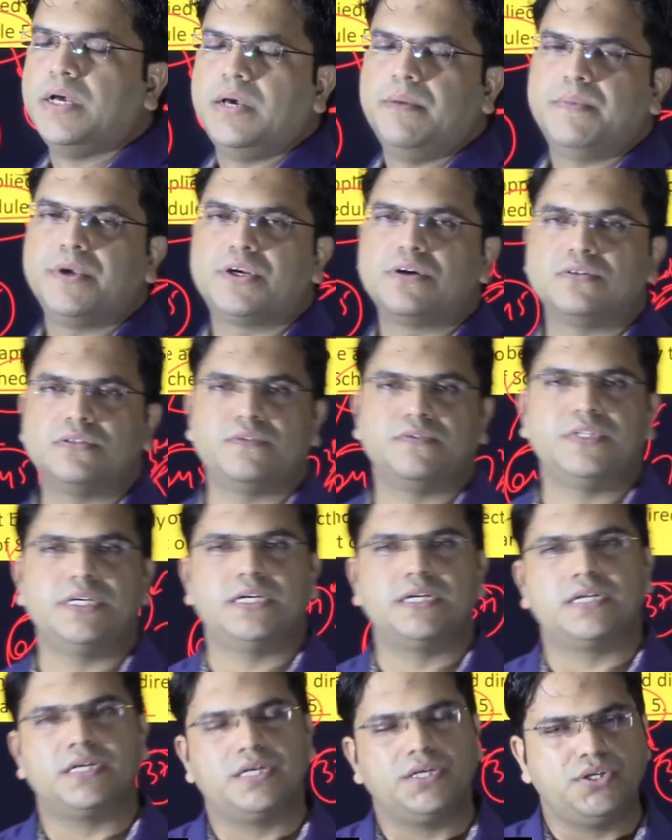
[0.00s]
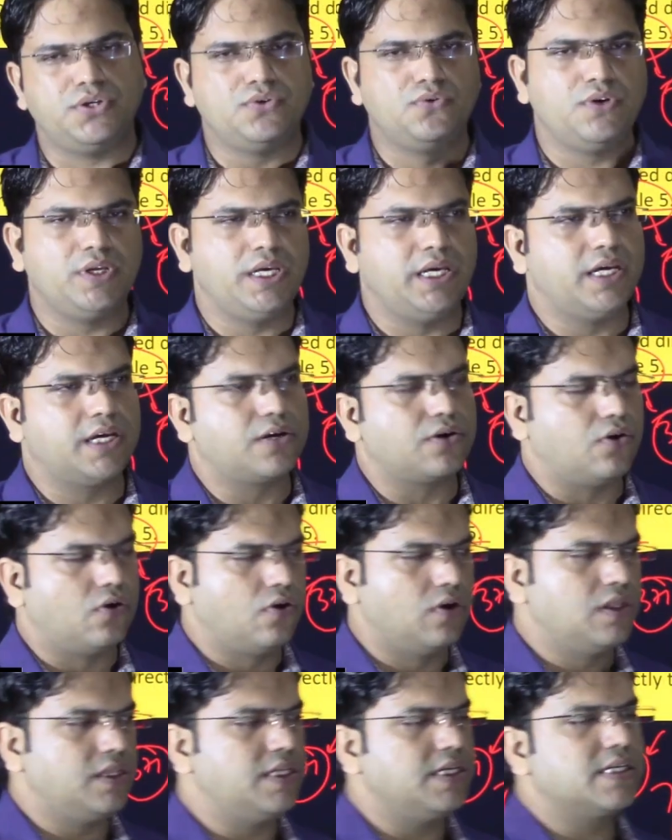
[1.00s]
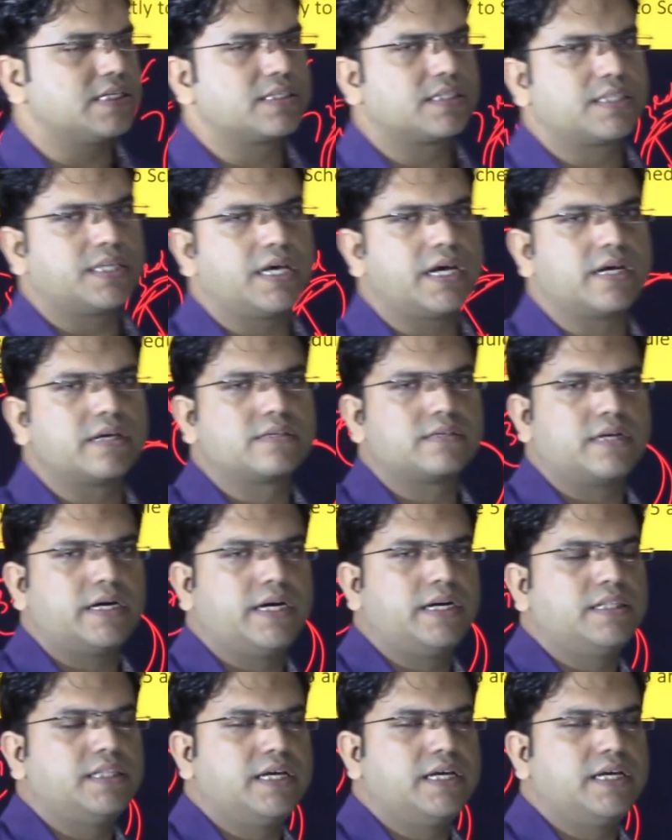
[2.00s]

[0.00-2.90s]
because of their unique all these things, right?